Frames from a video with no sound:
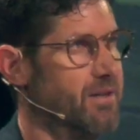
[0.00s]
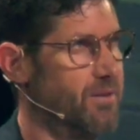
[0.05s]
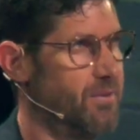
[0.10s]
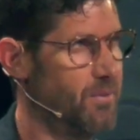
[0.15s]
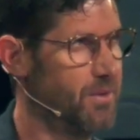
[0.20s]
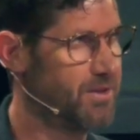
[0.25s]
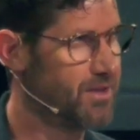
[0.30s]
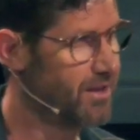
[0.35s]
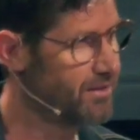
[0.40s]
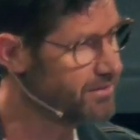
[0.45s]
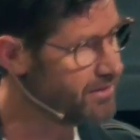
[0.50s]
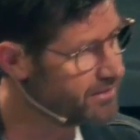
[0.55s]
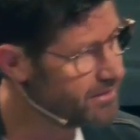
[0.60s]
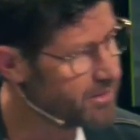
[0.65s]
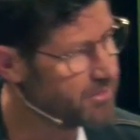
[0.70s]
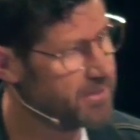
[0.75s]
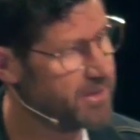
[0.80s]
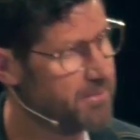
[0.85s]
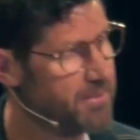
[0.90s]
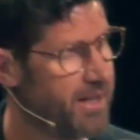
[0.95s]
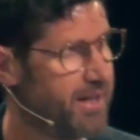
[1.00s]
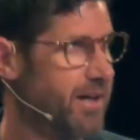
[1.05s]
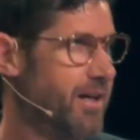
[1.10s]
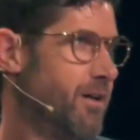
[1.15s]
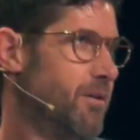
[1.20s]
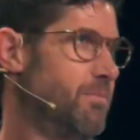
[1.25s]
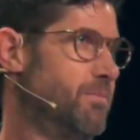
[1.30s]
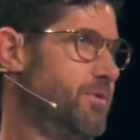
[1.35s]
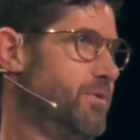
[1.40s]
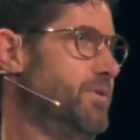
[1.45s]
We talked a little bit about
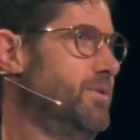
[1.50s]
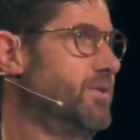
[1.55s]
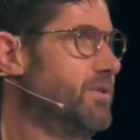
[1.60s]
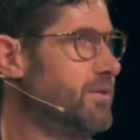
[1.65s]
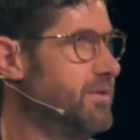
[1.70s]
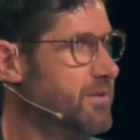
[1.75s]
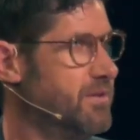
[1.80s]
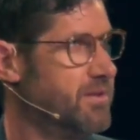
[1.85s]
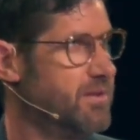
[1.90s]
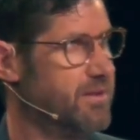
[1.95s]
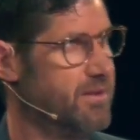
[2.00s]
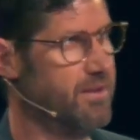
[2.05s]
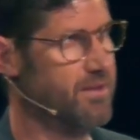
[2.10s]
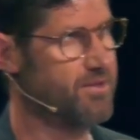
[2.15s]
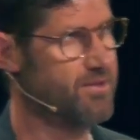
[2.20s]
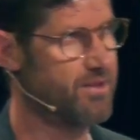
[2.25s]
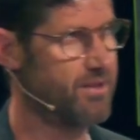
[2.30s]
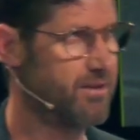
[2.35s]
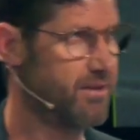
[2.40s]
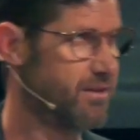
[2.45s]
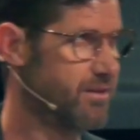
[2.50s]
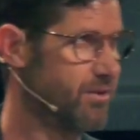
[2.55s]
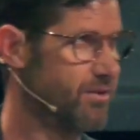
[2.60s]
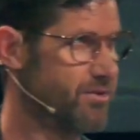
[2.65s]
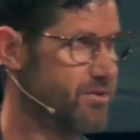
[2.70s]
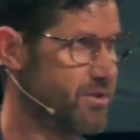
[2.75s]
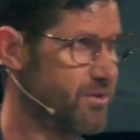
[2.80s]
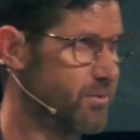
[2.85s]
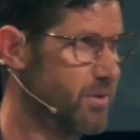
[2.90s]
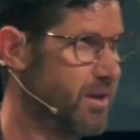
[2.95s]
how brutal Assyrian
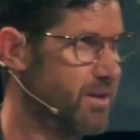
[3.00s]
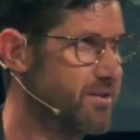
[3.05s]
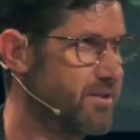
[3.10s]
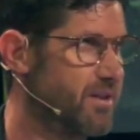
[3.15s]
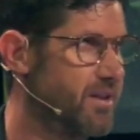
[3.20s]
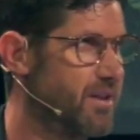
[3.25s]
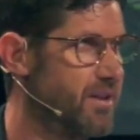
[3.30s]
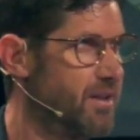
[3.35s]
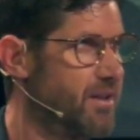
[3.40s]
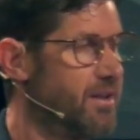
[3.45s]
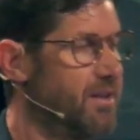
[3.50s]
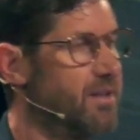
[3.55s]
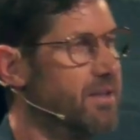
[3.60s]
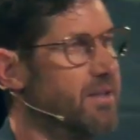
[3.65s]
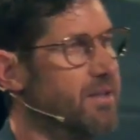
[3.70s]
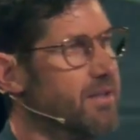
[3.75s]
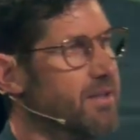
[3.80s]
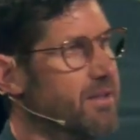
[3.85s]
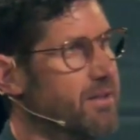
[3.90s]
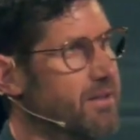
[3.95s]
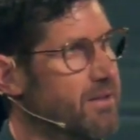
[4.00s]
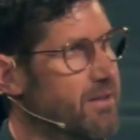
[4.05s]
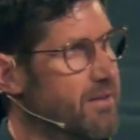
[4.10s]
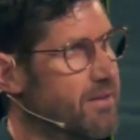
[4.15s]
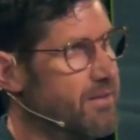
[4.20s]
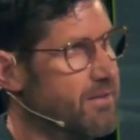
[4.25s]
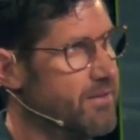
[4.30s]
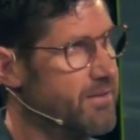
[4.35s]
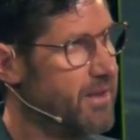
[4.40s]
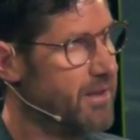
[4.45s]
culture was.
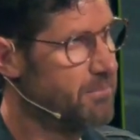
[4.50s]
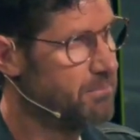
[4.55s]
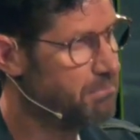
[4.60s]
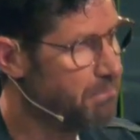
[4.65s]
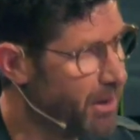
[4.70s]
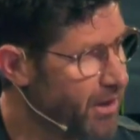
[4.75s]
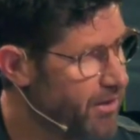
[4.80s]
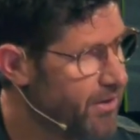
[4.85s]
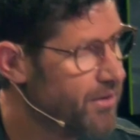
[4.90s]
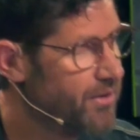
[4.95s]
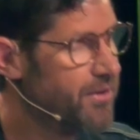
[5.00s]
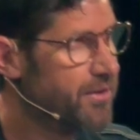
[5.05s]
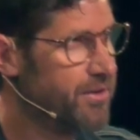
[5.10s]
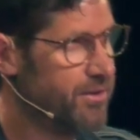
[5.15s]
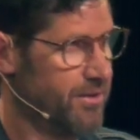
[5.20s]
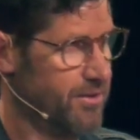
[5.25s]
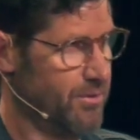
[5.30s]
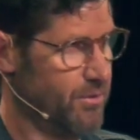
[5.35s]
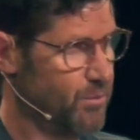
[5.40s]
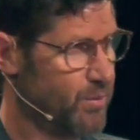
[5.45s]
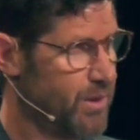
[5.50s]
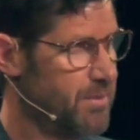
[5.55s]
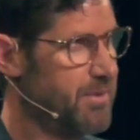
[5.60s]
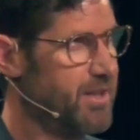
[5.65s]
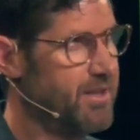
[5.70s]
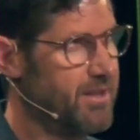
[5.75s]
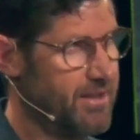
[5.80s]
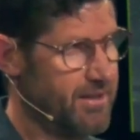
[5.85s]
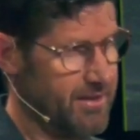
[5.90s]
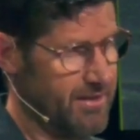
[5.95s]
They burned
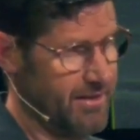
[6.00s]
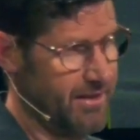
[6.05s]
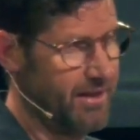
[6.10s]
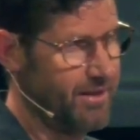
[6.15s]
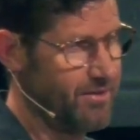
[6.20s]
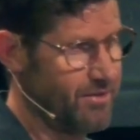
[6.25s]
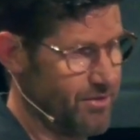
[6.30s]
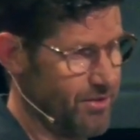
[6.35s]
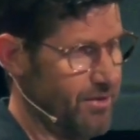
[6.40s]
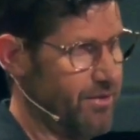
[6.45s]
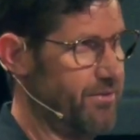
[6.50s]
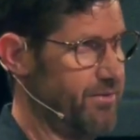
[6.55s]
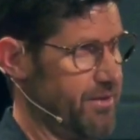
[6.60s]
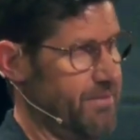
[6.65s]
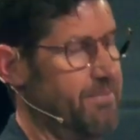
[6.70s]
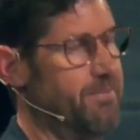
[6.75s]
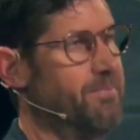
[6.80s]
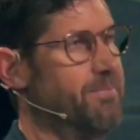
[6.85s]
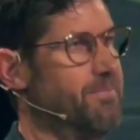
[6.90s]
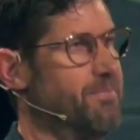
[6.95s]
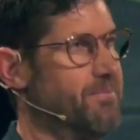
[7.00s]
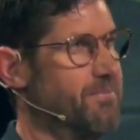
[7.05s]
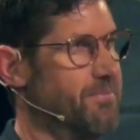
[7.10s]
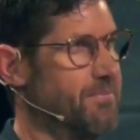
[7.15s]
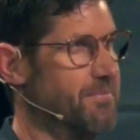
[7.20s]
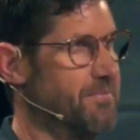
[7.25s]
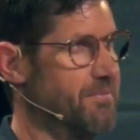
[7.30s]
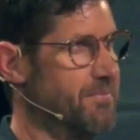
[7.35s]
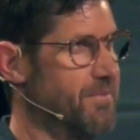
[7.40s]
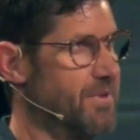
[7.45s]
women and children.
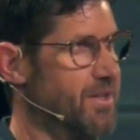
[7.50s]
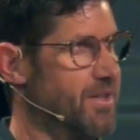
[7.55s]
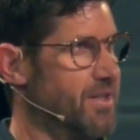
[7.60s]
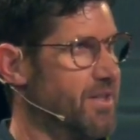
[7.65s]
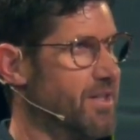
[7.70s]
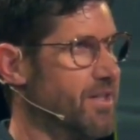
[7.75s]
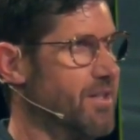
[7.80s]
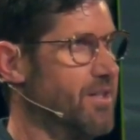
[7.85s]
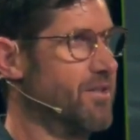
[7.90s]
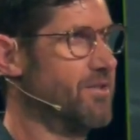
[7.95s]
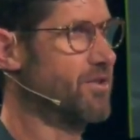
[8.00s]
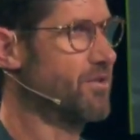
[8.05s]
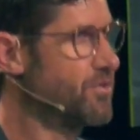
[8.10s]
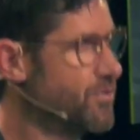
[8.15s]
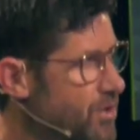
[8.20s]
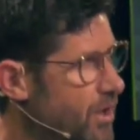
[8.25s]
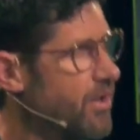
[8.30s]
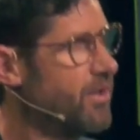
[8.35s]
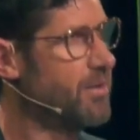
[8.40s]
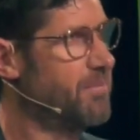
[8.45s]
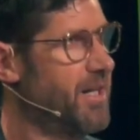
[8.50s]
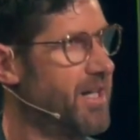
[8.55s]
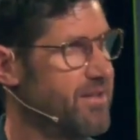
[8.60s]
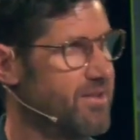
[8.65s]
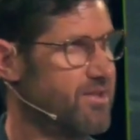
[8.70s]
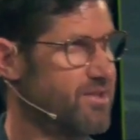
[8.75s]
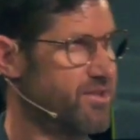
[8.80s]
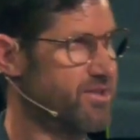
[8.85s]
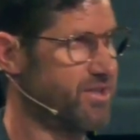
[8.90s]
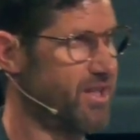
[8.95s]
So you talk about a
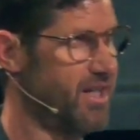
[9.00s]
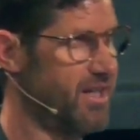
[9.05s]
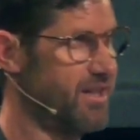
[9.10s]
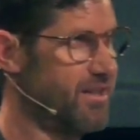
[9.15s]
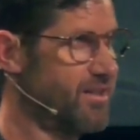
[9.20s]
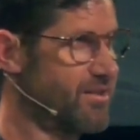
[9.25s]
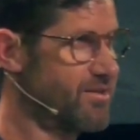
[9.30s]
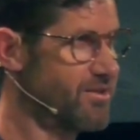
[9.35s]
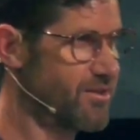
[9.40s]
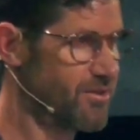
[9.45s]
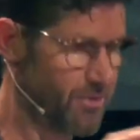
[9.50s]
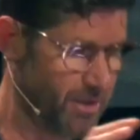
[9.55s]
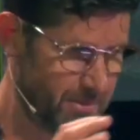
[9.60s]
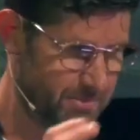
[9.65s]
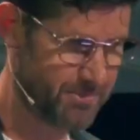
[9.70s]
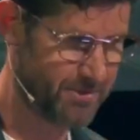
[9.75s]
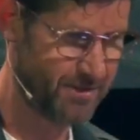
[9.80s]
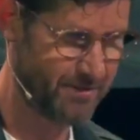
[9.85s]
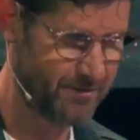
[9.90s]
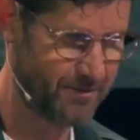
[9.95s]
society that's gripped in